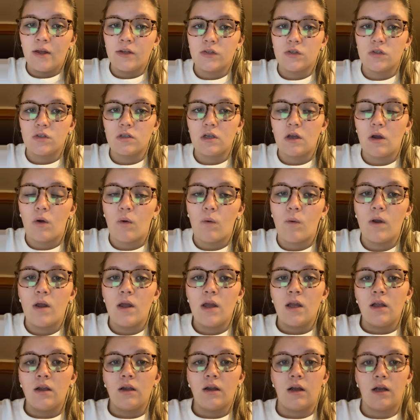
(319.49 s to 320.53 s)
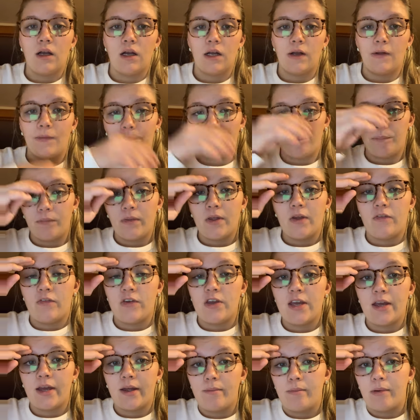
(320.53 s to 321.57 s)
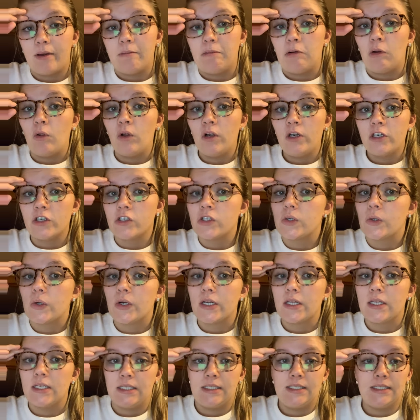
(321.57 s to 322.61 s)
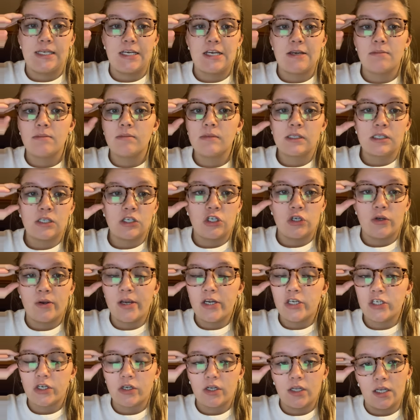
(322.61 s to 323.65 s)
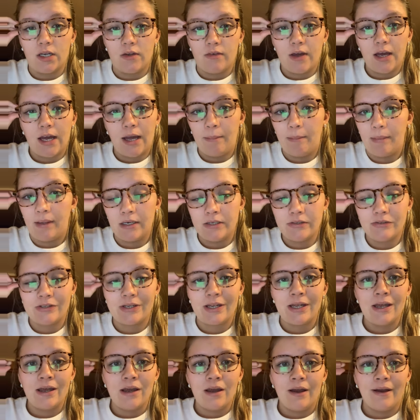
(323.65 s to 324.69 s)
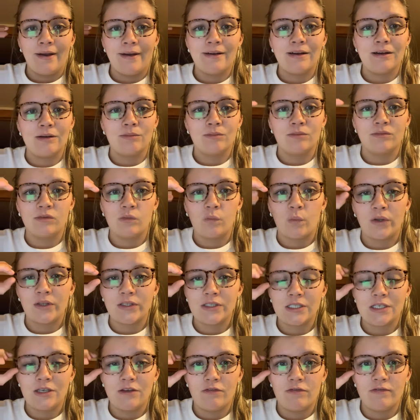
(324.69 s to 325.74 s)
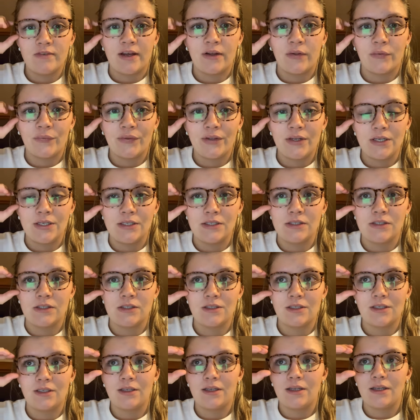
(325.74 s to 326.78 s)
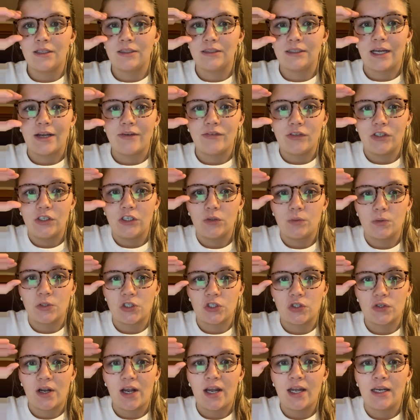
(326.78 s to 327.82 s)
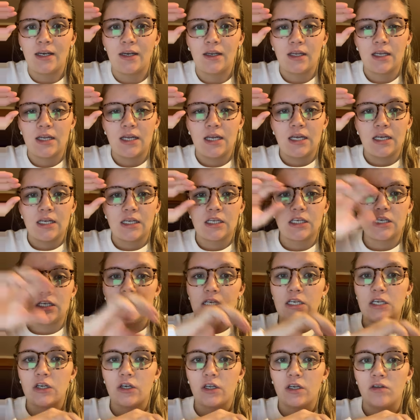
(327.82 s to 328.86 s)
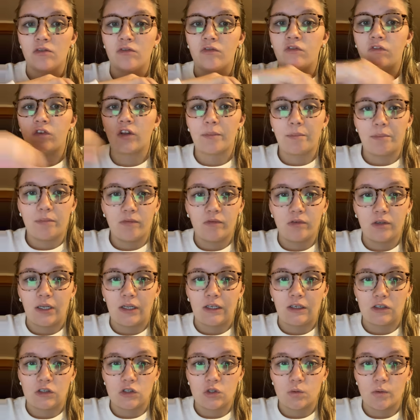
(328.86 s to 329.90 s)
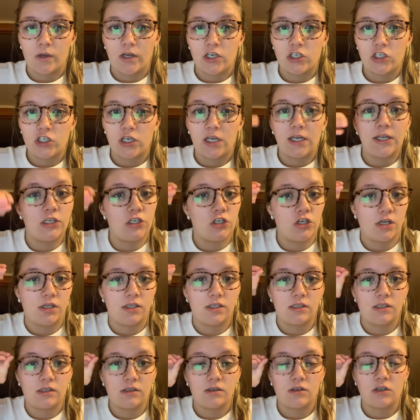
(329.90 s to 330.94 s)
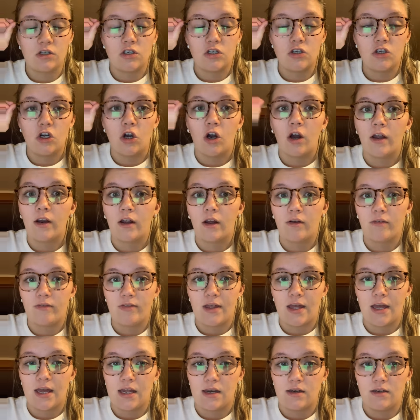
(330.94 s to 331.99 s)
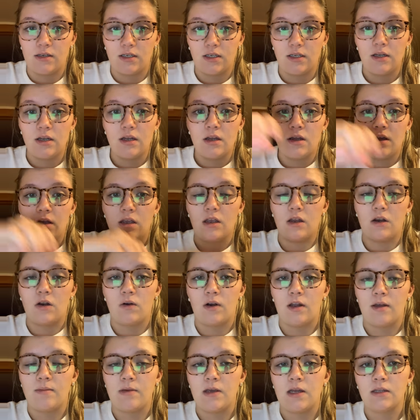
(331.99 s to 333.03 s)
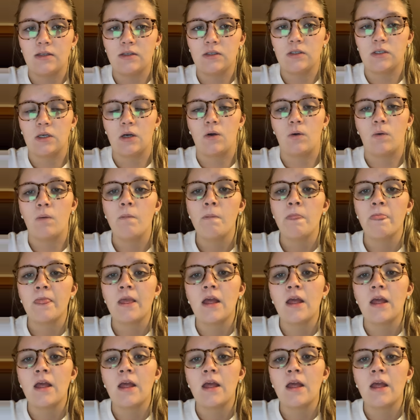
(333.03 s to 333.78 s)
So um, if he had bipolar disorder, the same situation could have happened. Um, once he felt his livelihood was threatened, he could have flipped like a switch and just gone off the end. You know what I mean? So